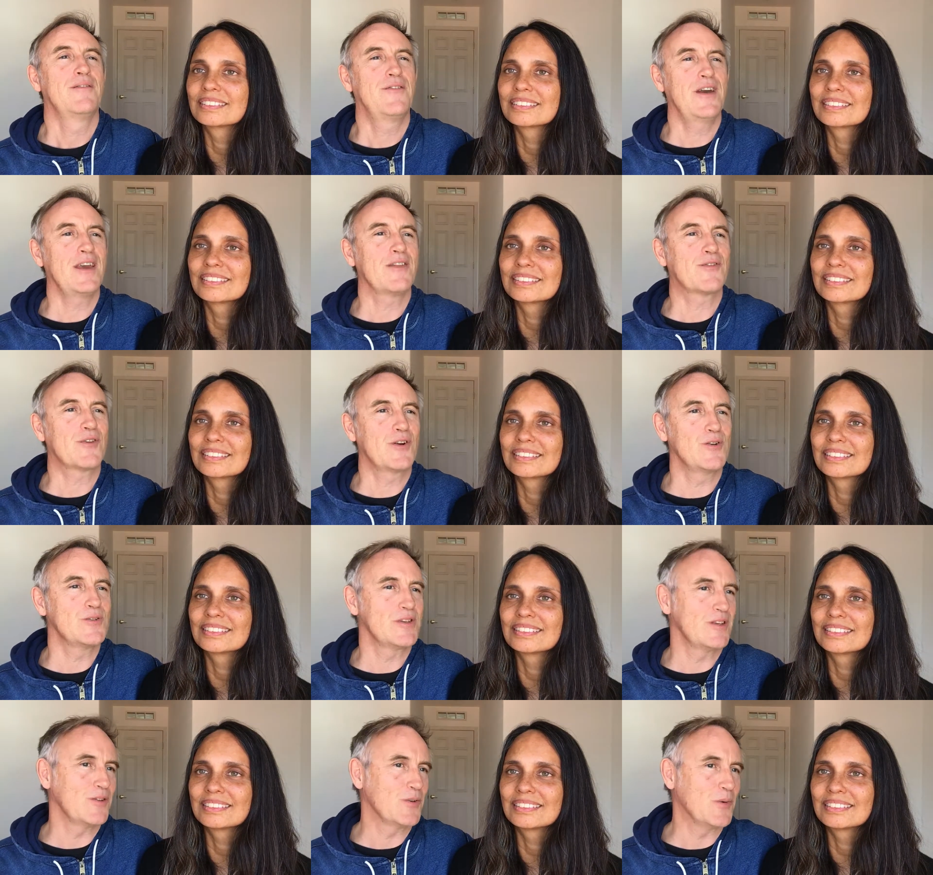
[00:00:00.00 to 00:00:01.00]
Speaker 1: fate throws
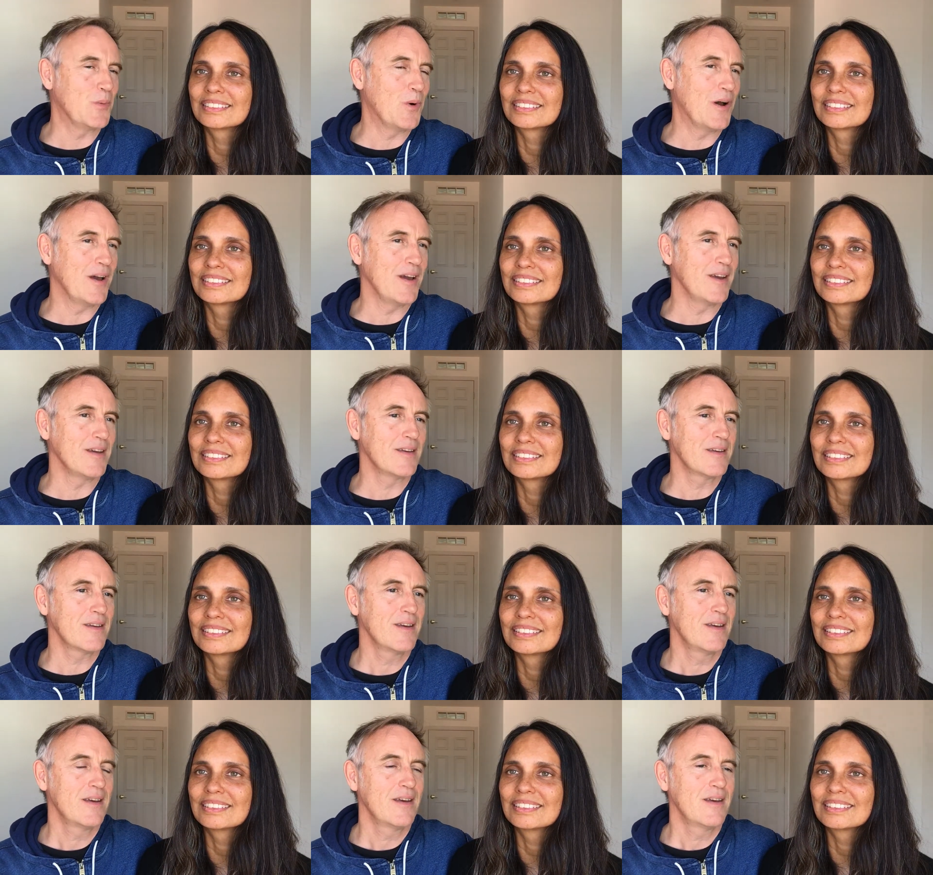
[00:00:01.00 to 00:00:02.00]
in your way,
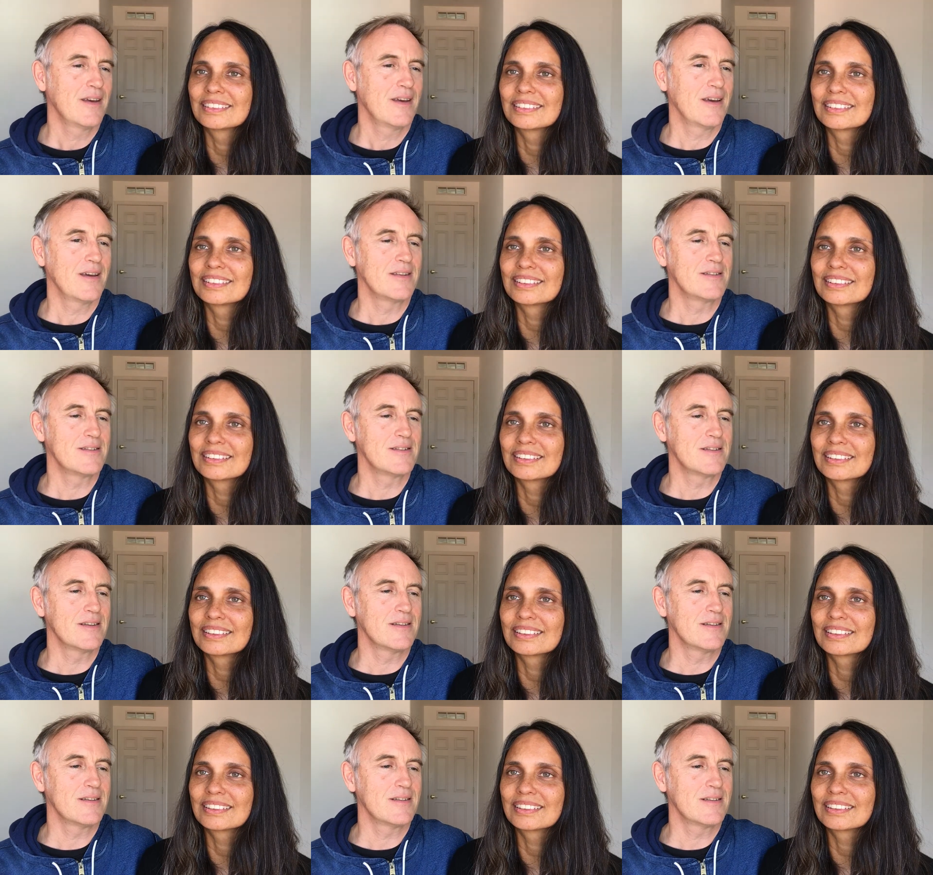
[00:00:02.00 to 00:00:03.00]
and,
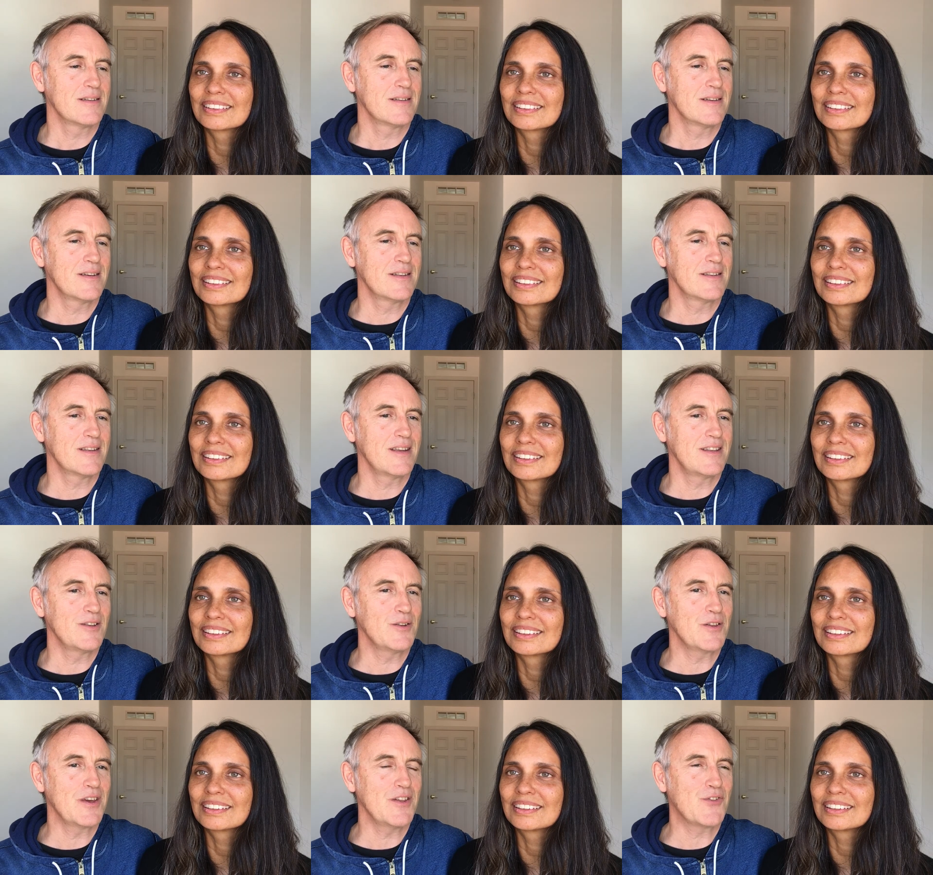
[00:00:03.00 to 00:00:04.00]
uh, and, and you'll
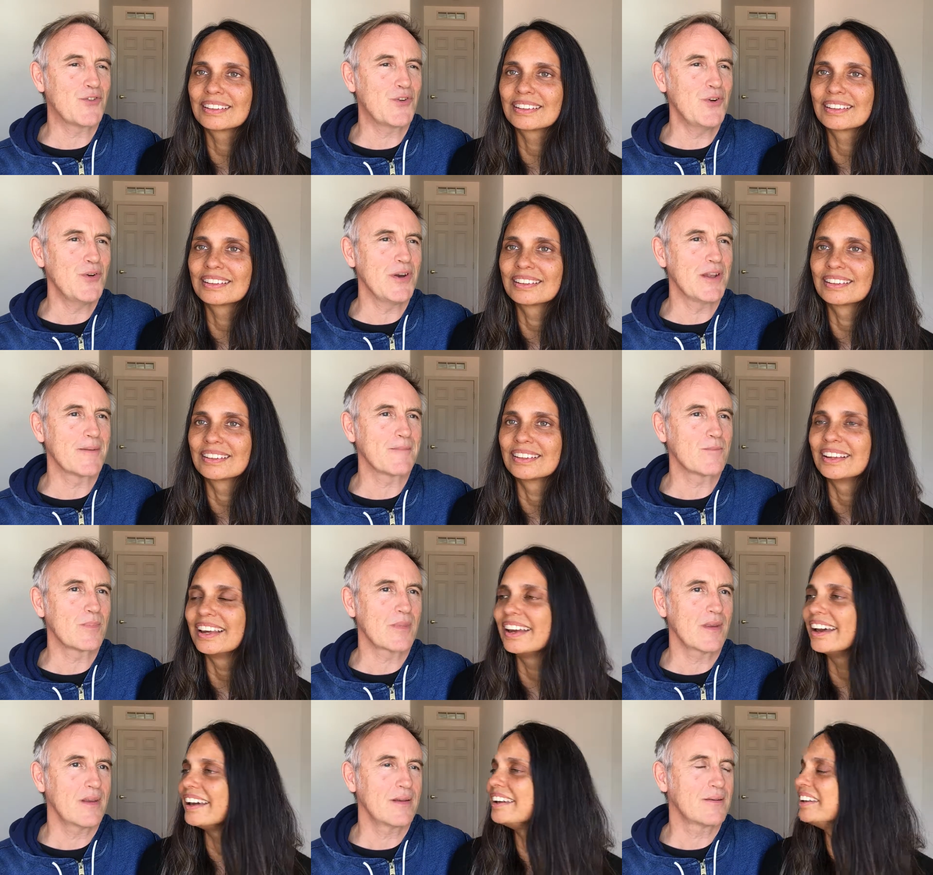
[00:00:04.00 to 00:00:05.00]
get through it.
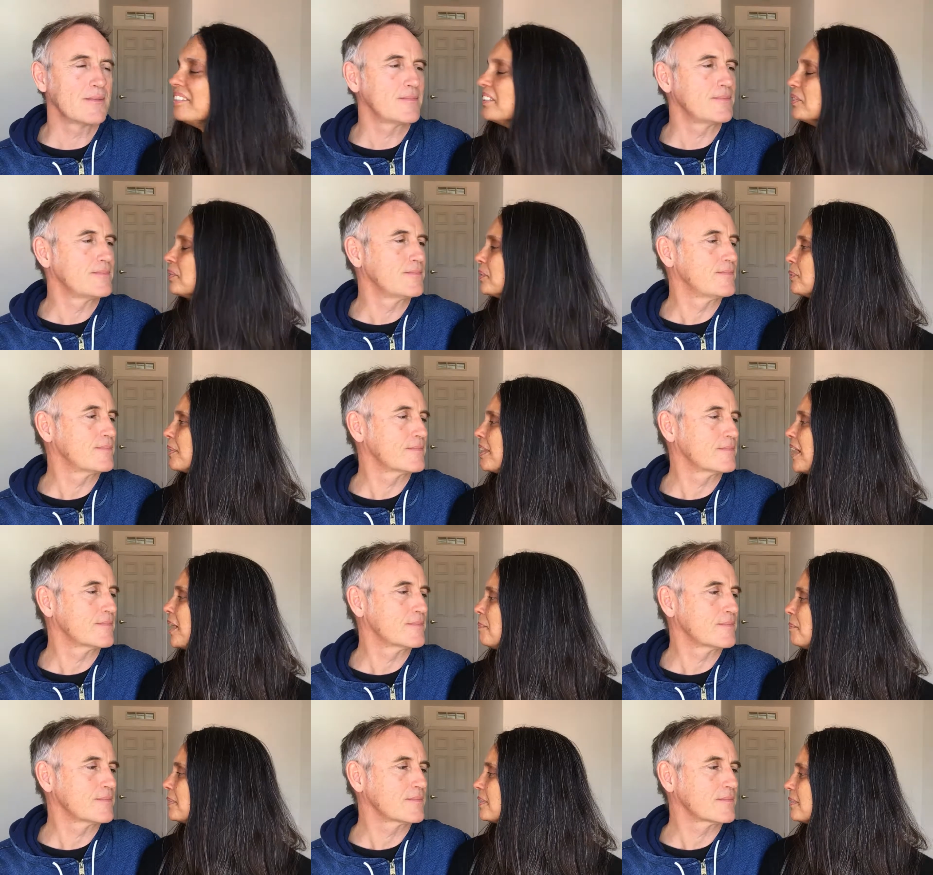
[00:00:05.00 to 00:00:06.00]
Speaker 2: And even with what
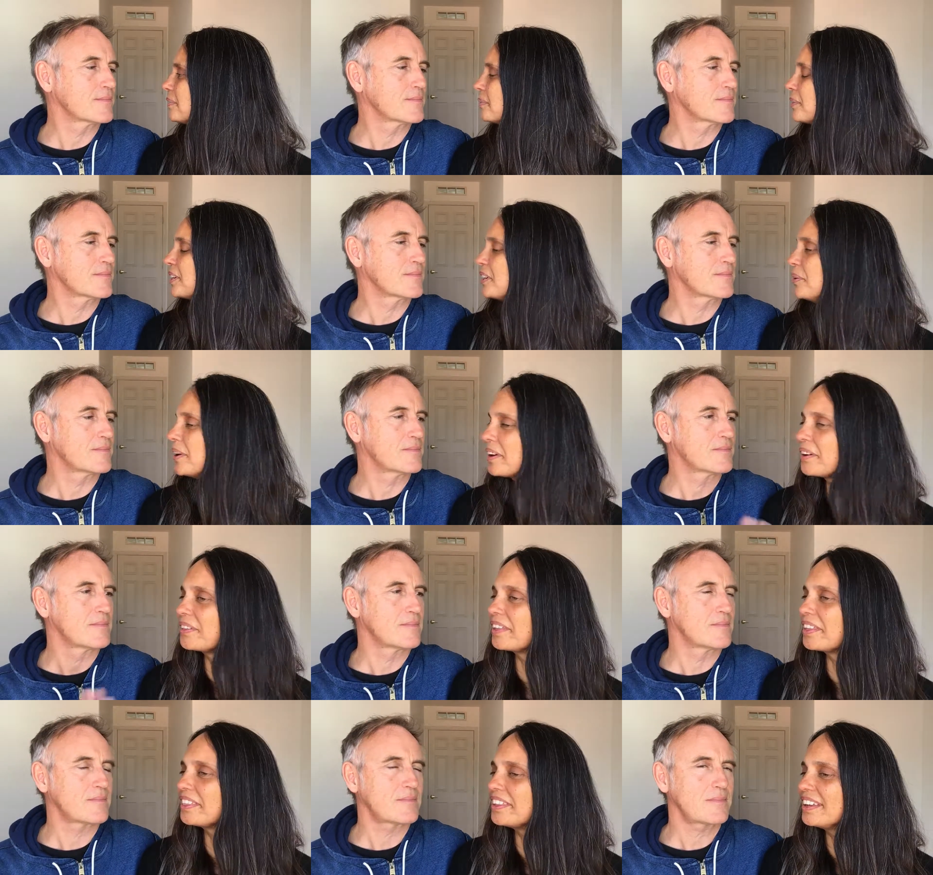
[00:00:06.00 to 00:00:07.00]
happened when you had all
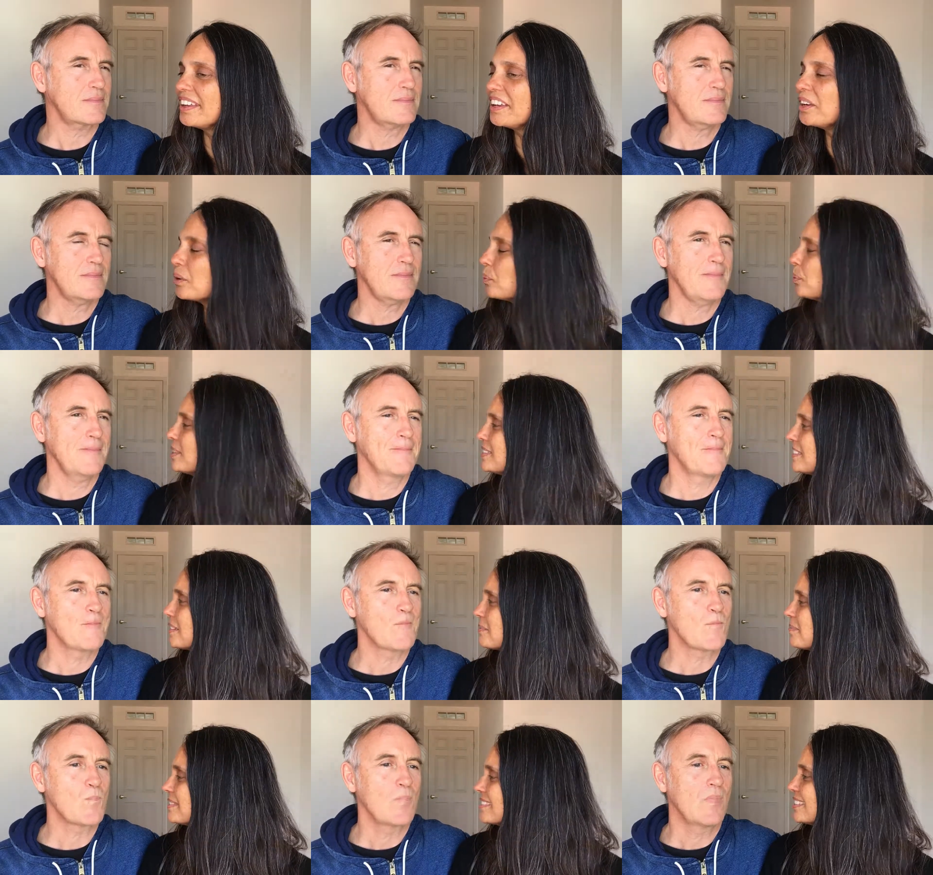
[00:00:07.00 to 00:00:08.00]
that thinking, your wisdom